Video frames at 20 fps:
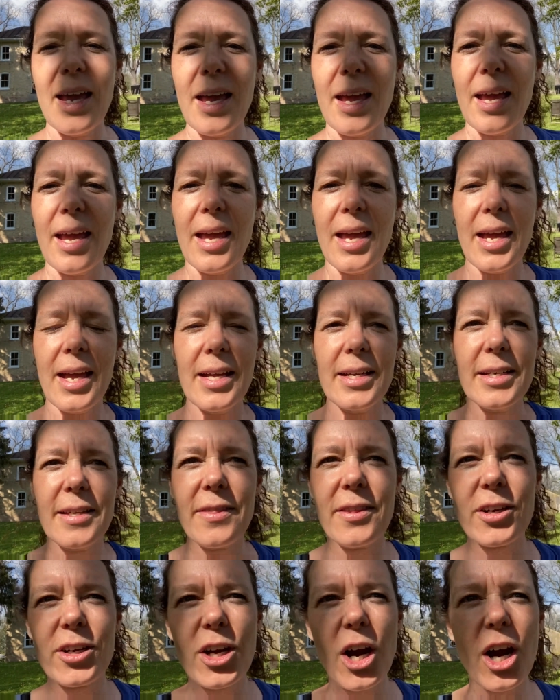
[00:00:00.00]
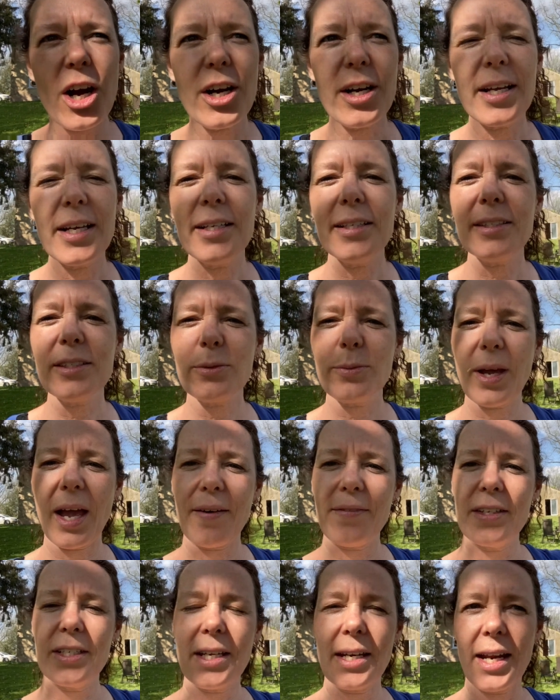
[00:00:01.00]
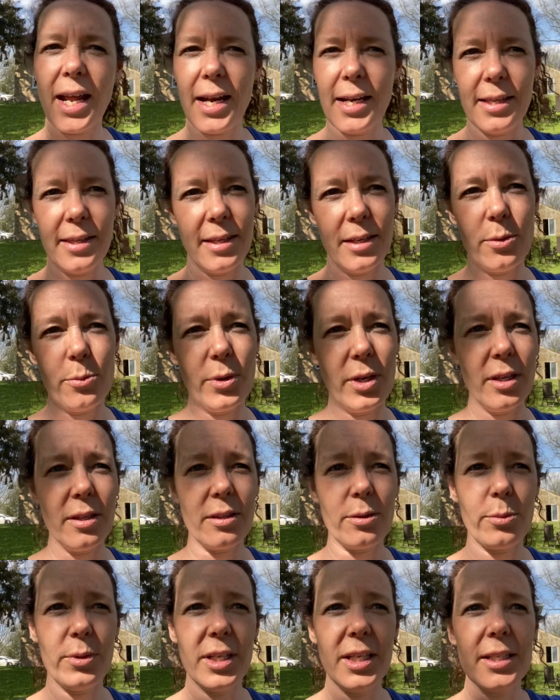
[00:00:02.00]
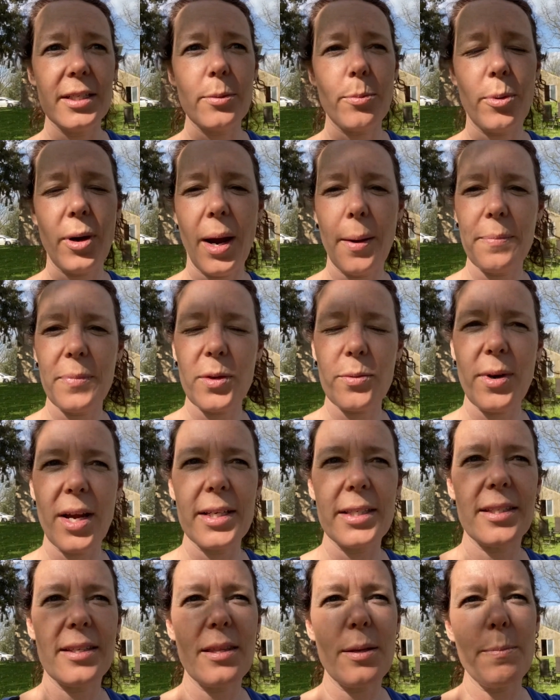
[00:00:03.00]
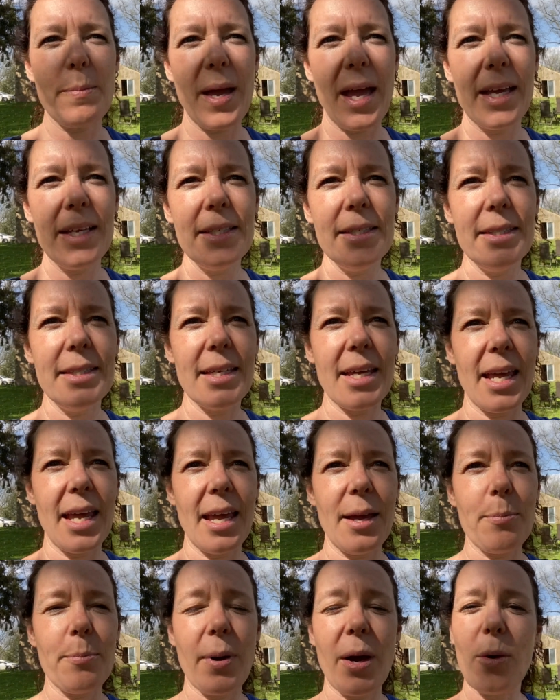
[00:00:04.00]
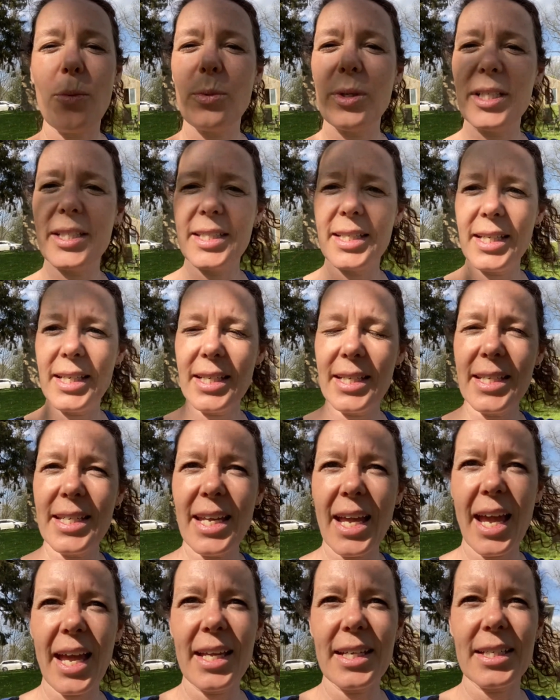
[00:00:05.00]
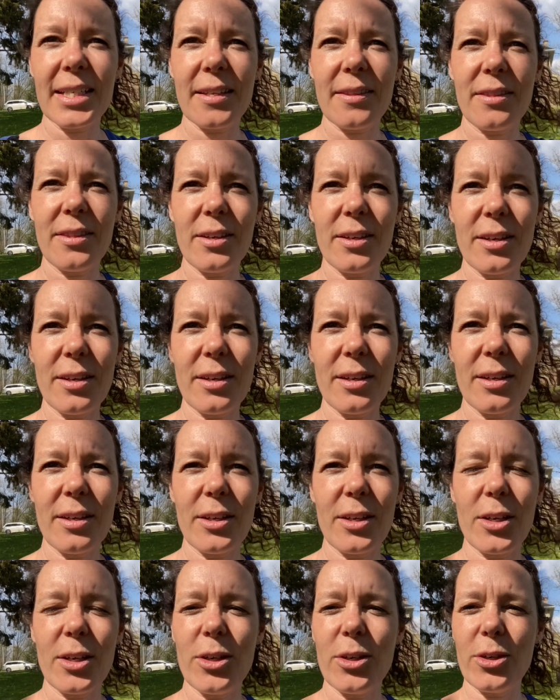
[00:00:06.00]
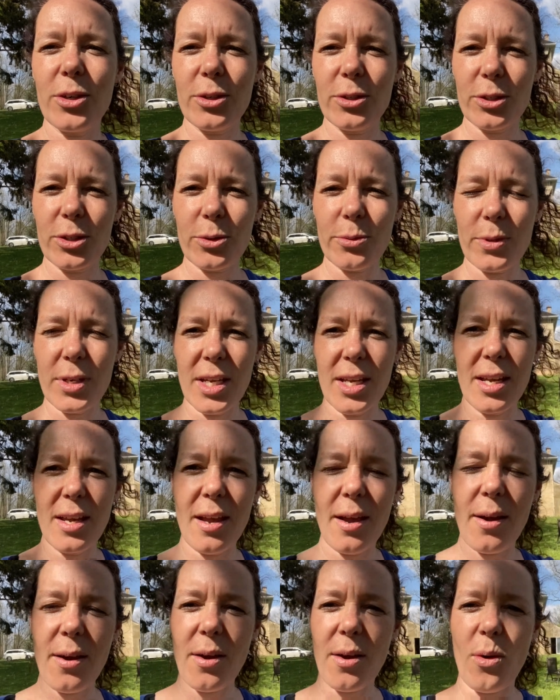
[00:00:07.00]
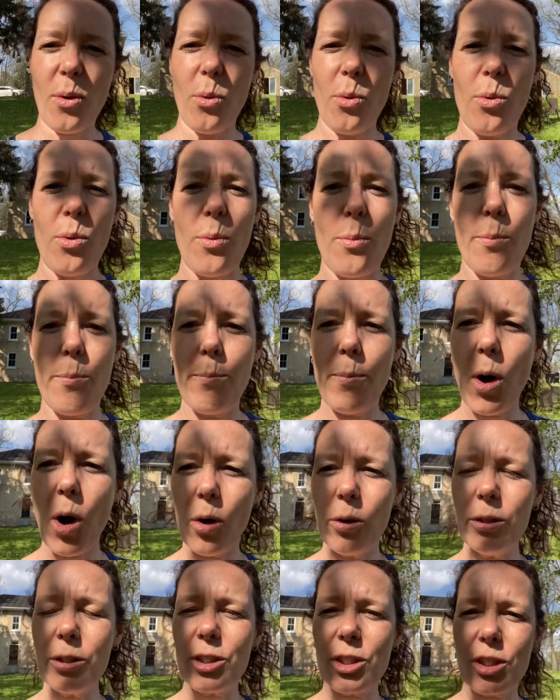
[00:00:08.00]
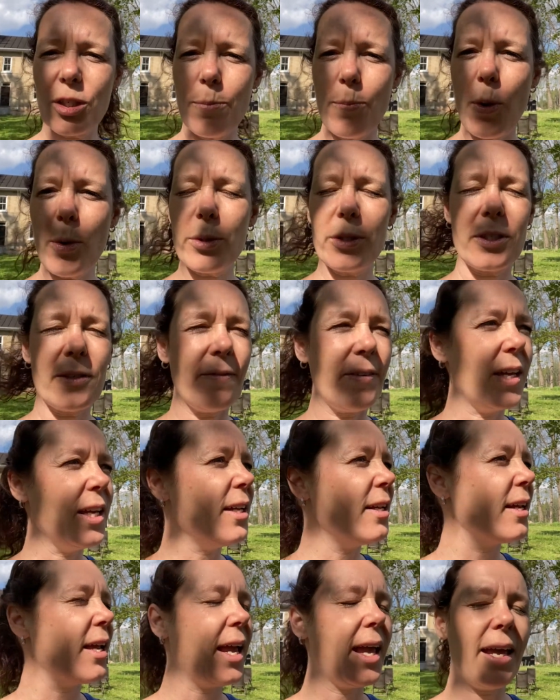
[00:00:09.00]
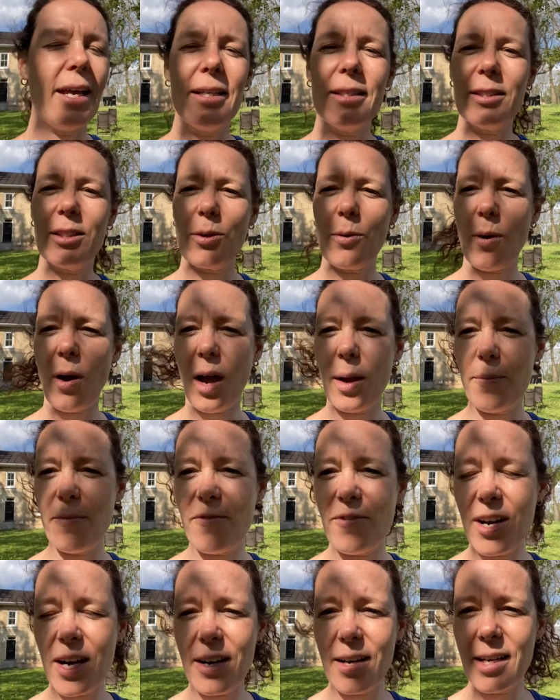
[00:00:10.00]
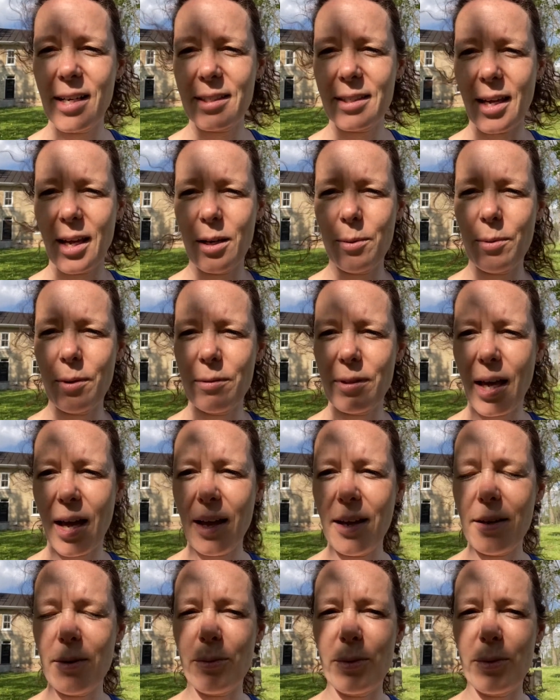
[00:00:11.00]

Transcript: And the gardens we haven't done anything with. We need to prep the rest of the beds, but we did get the nursery mulched, most of it, and so I'm very excited about that.